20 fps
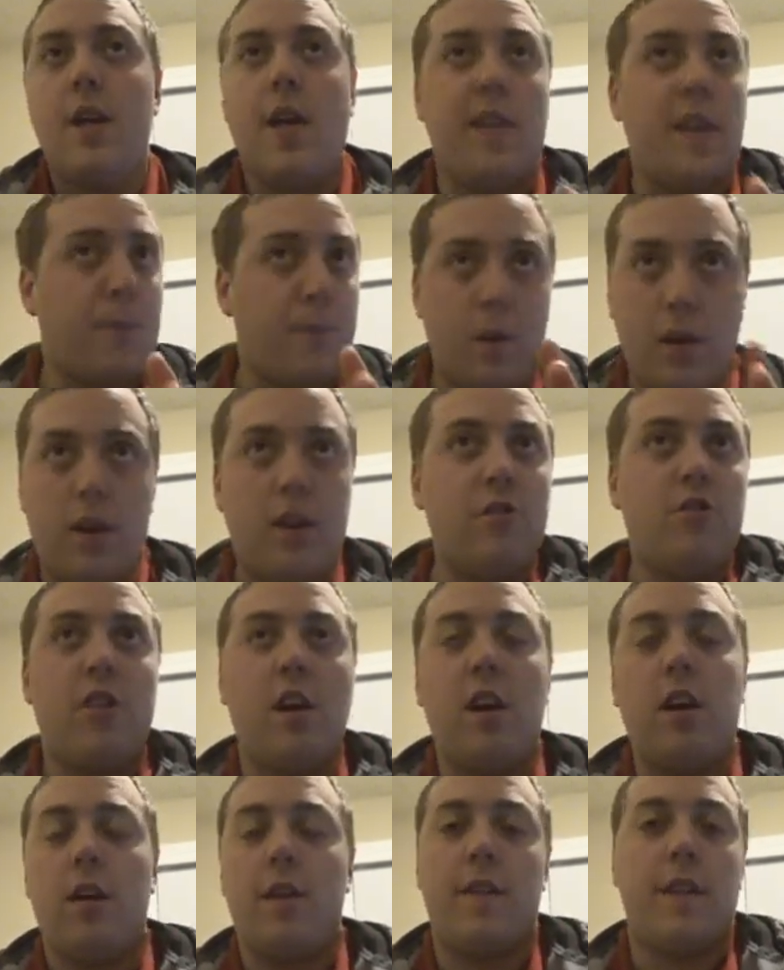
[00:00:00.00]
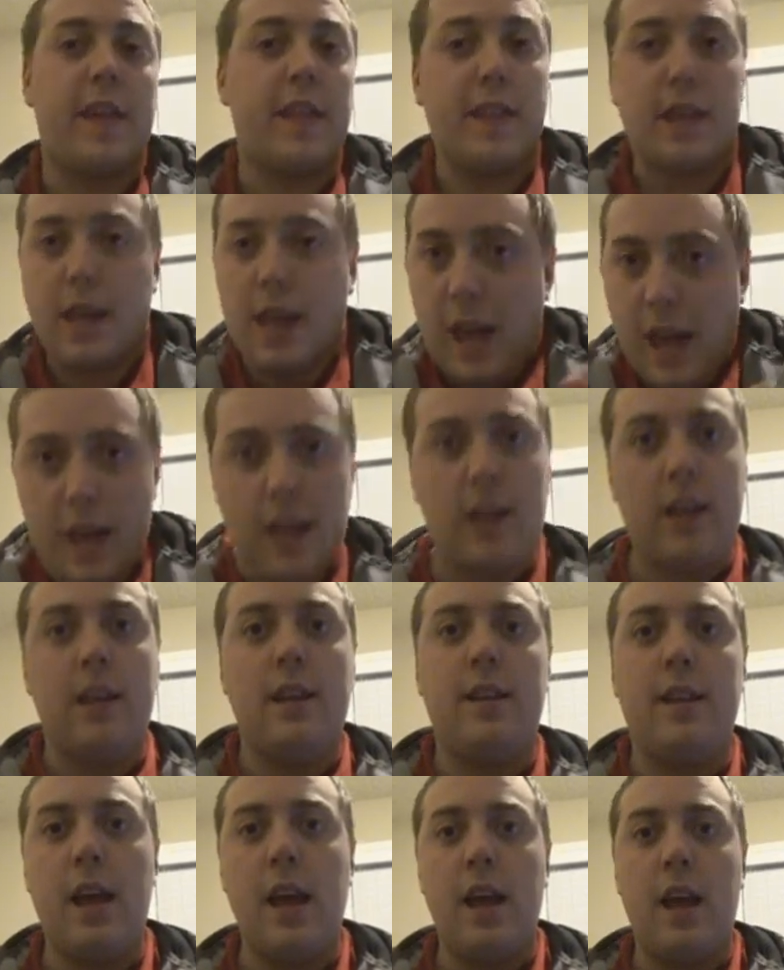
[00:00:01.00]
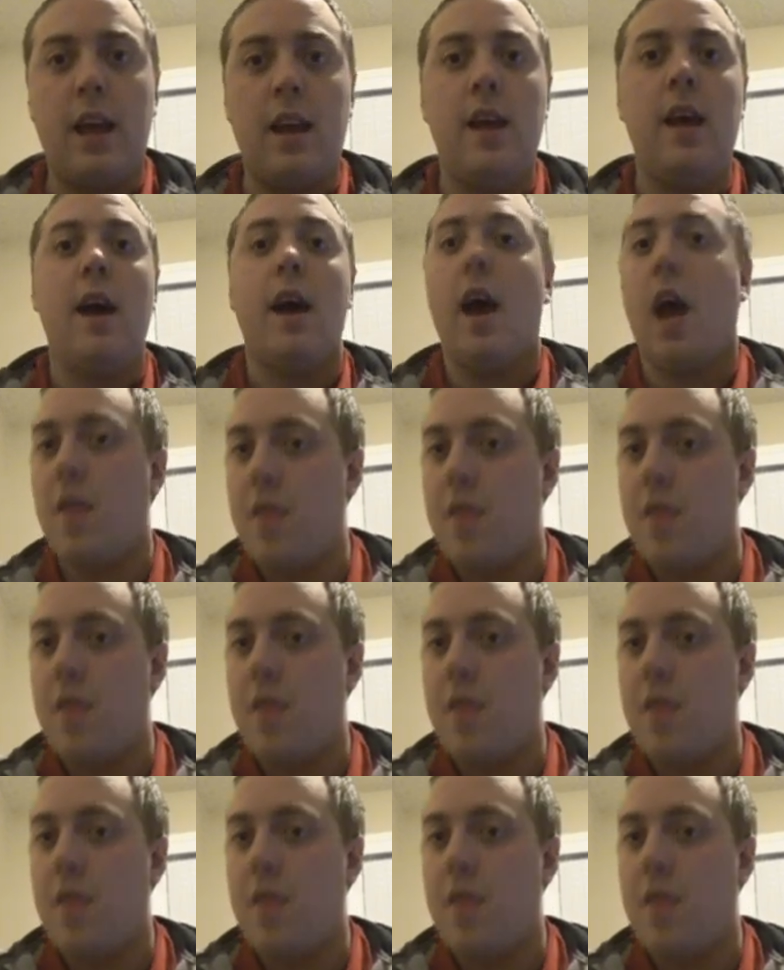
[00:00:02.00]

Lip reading: they put in jail and they can't contain